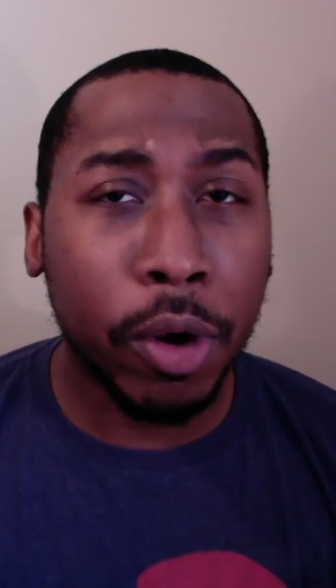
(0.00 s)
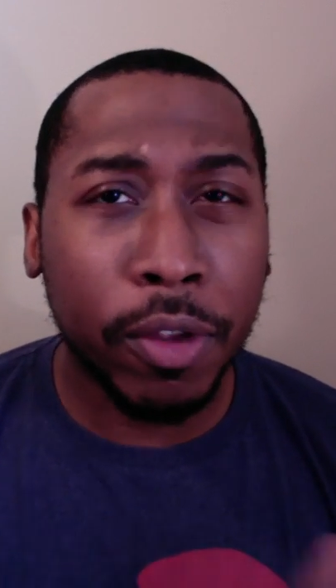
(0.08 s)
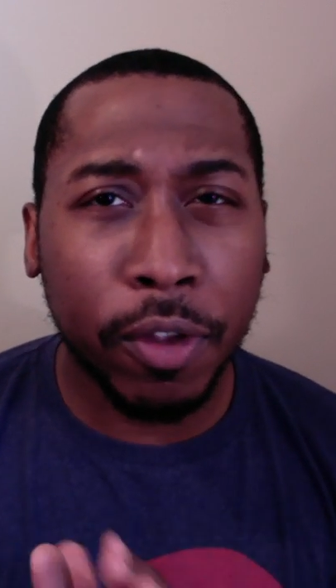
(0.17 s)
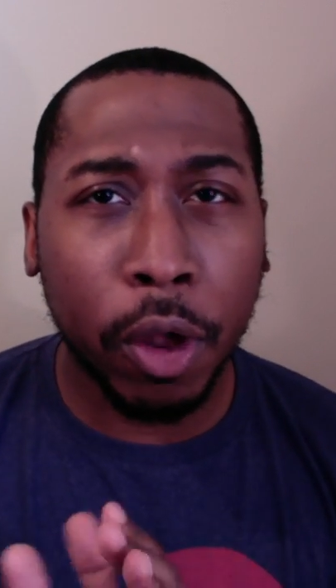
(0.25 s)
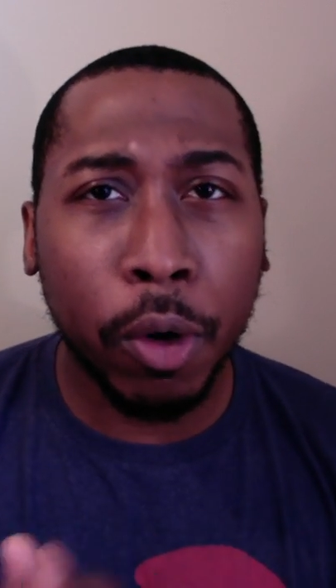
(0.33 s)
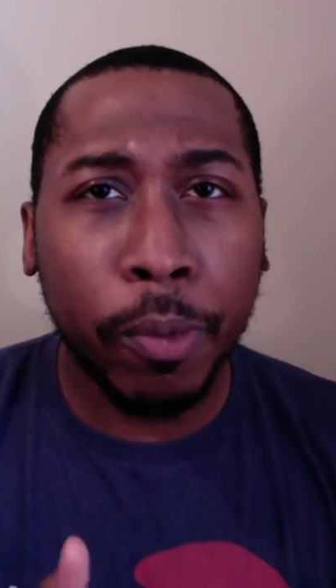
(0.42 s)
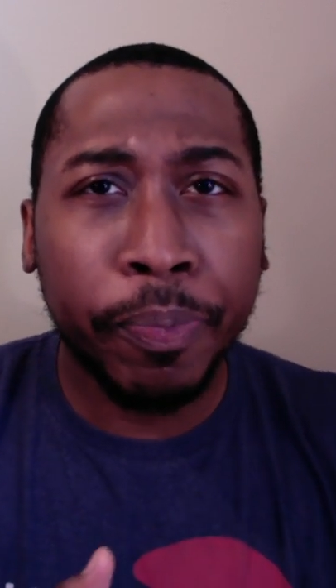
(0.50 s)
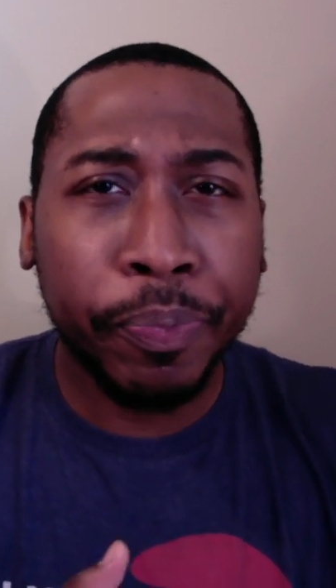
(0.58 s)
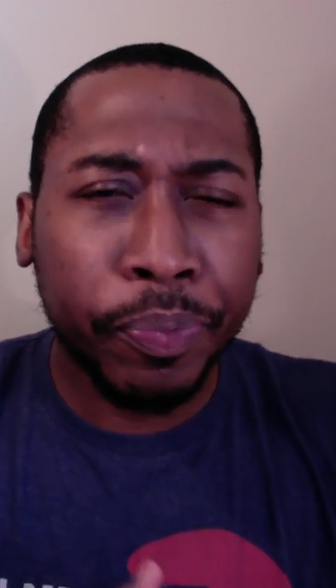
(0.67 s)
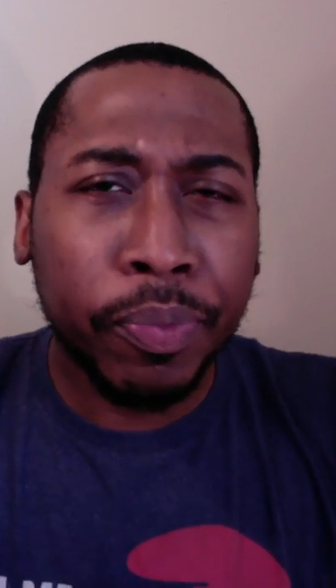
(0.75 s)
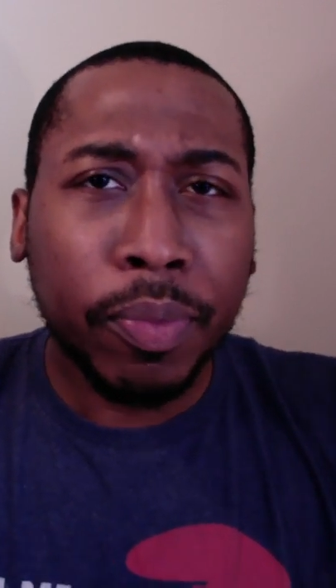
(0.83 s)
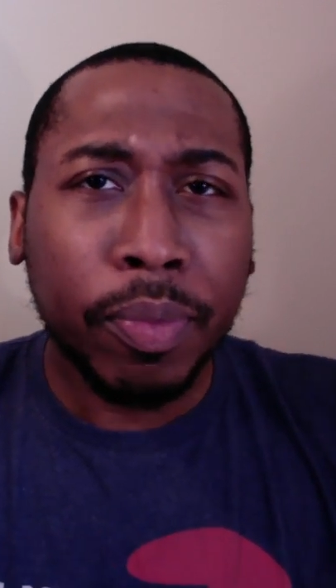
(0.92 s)
So
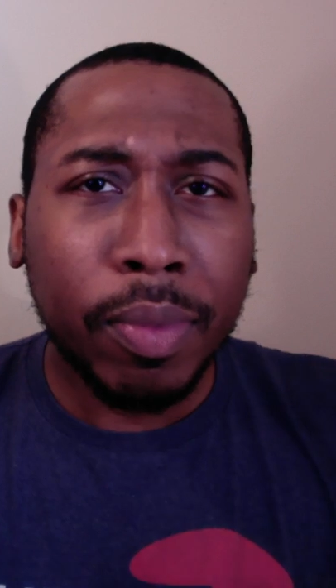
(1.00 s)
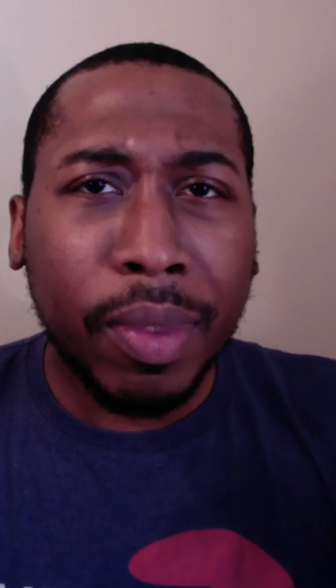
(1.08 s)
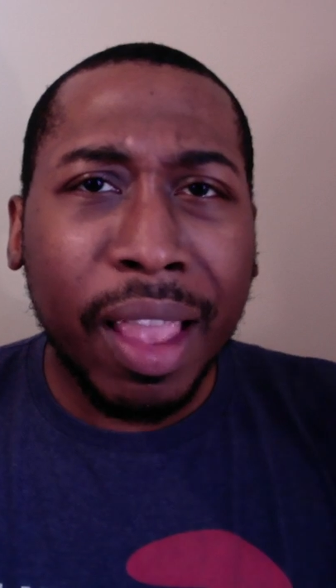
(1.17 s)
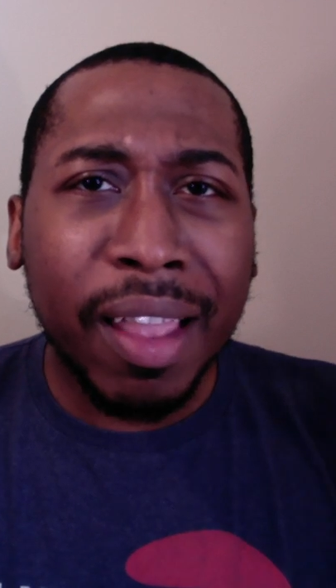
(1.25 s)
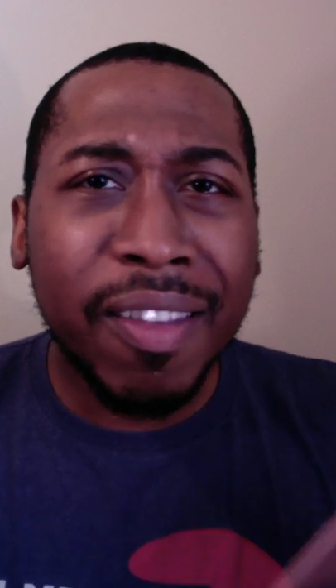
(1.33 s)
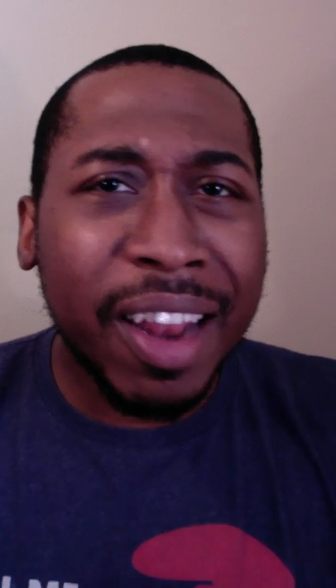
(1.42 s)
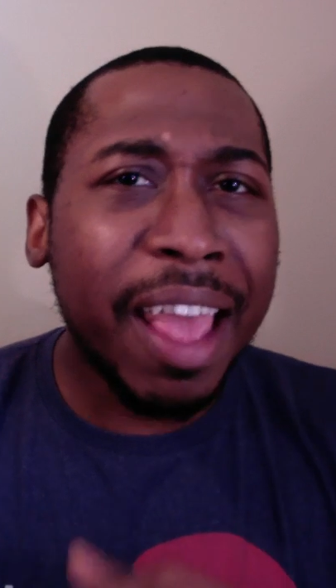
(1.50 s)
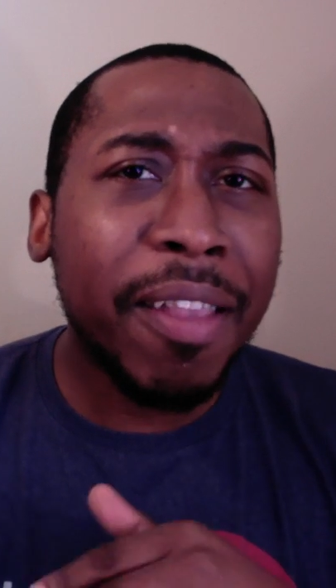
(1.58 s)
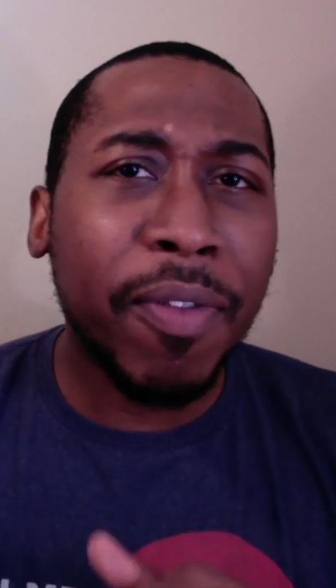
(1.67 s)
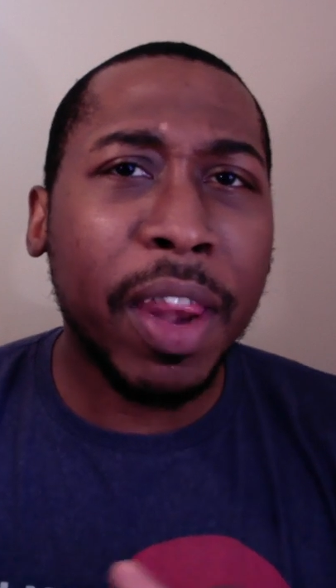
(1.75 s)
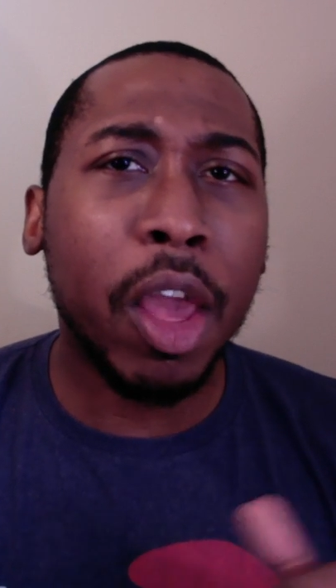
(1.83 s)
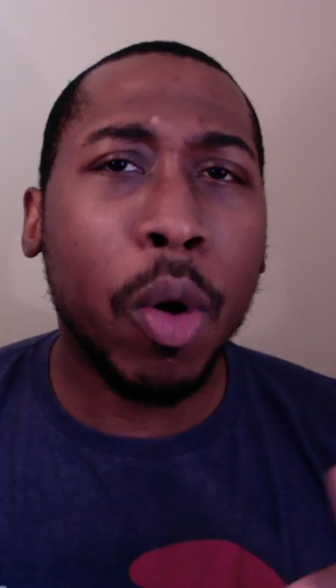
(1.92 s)
today's
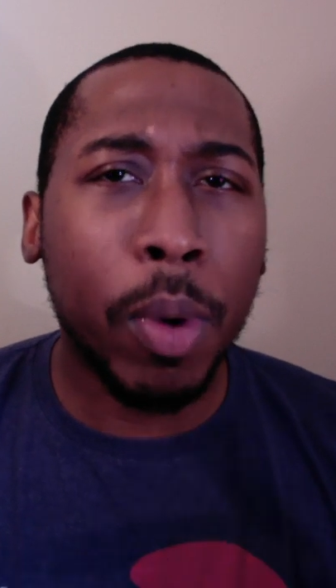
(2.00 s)
video,